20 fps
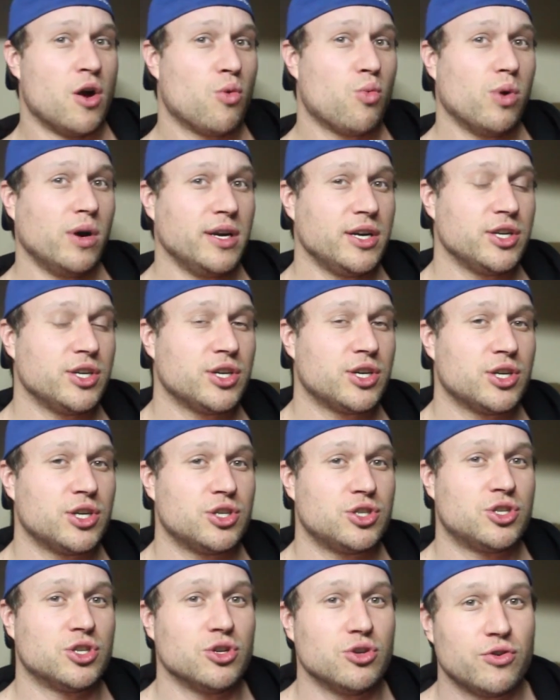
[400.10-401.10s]
What are you going
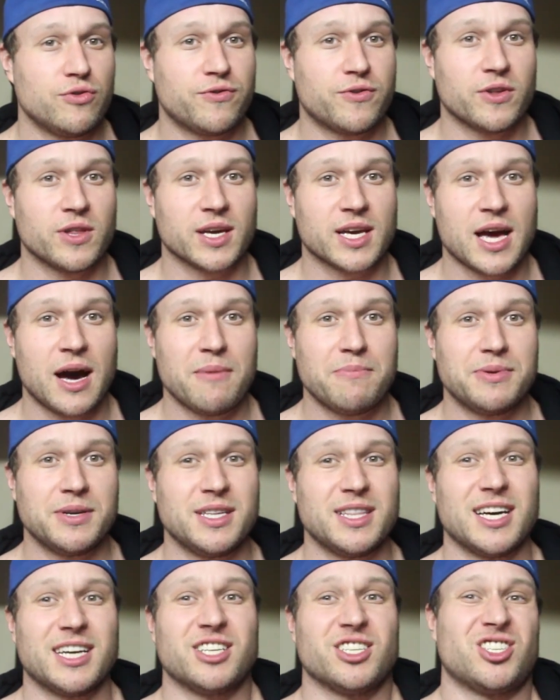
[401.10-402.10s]
to do for the
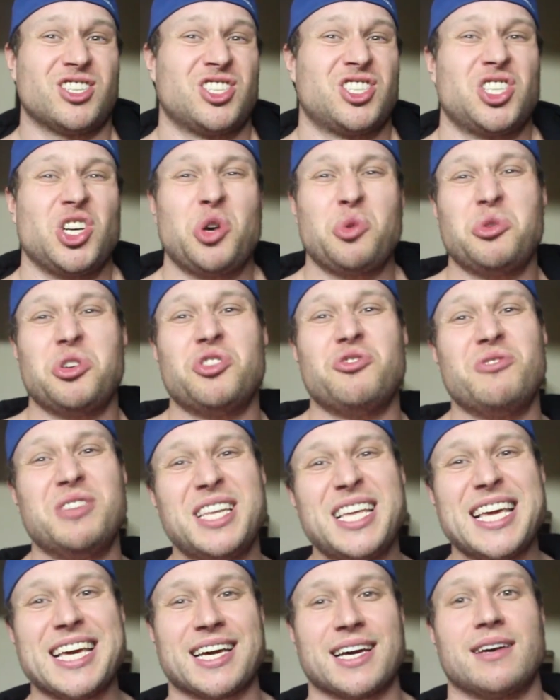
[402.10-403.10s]
company that is so
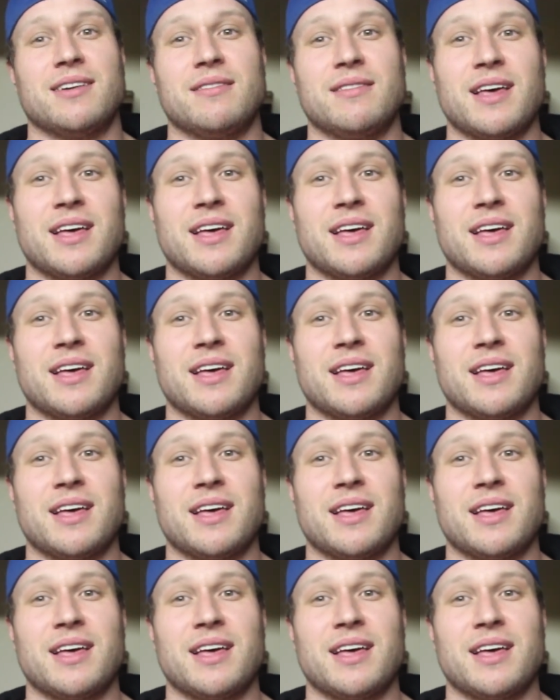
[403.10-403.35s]
unique